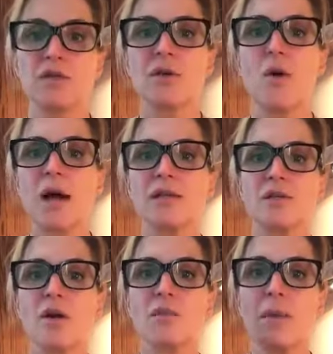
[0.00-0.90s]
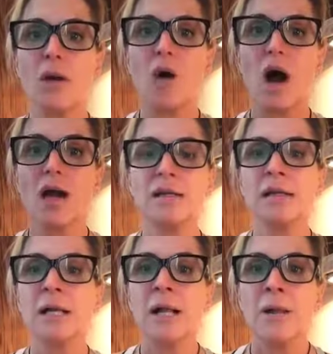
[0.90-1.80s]
So I started my walk
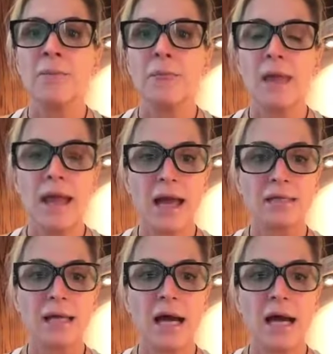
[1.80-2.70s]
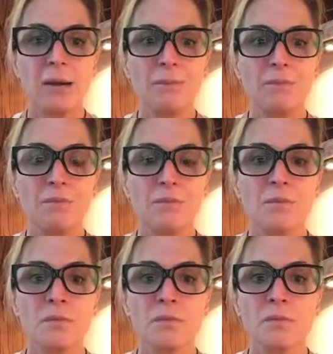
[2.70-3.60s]
and
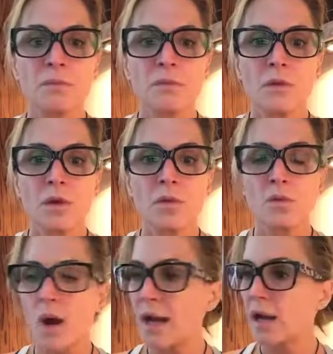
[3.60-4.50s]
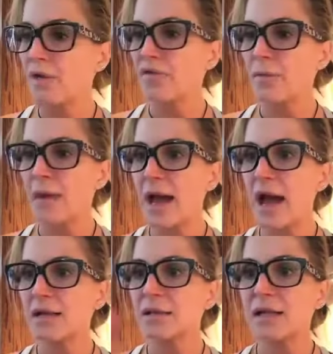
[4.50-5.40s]
right off the
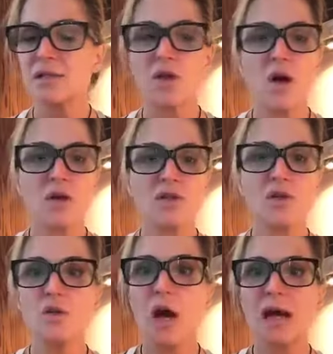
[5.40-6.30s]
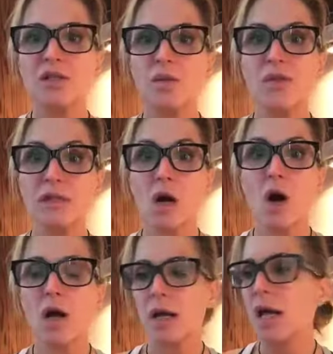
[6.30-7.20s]
bat, I saw two guys with a
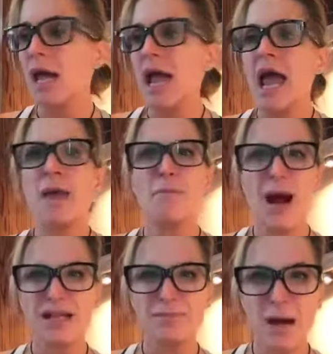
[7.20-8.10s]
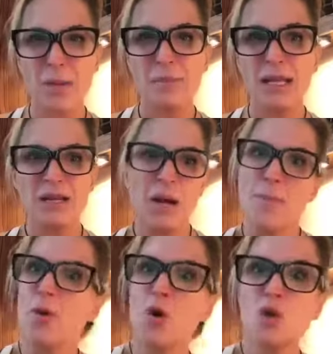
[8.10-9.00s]
dog. And my puppy
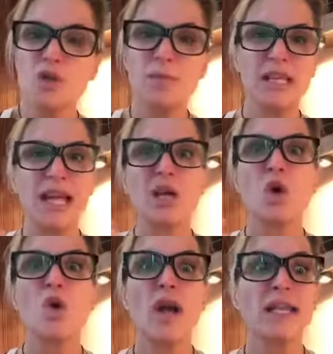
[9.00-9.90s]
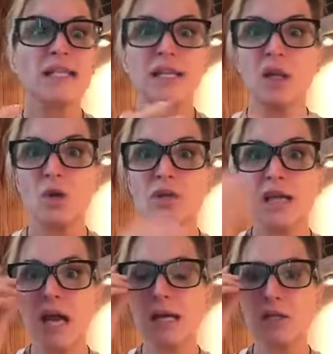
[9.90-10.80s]
pulls me like crazy to go
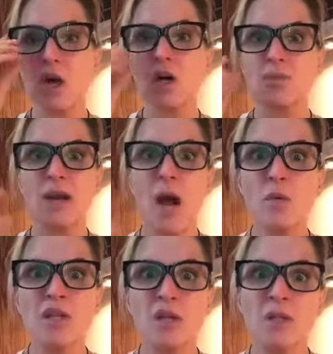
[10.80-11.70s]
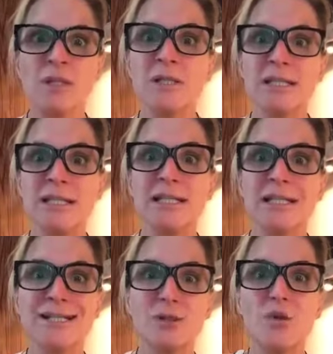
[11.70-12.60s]
say hi to dogs, but I was in a hurry and I got
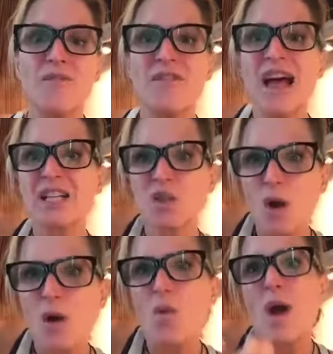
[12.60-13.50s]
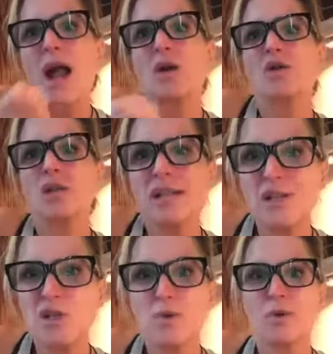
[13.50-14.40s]
to get through it fast. So I wound her
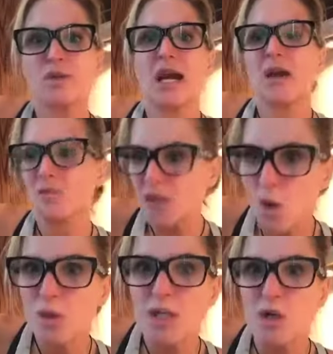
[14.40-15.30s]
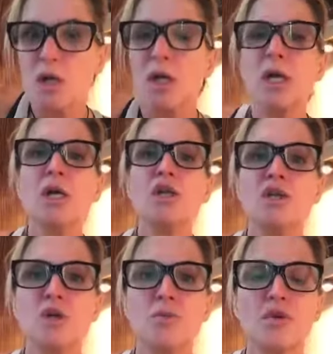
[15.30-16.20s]
leash super tight and was holding her
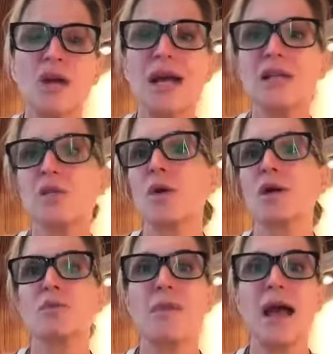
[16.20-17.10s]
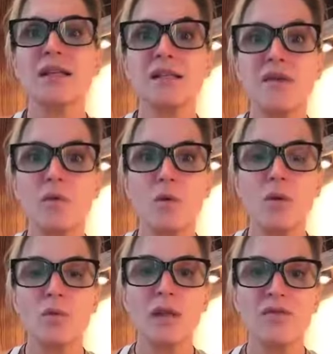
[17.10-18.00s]
super tight so I could pass
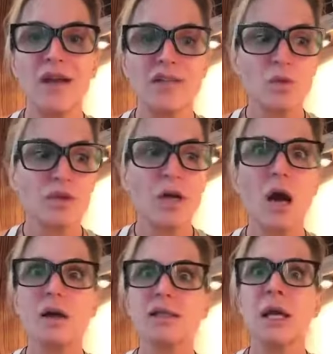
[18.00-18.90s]
everyone really fast with dogs.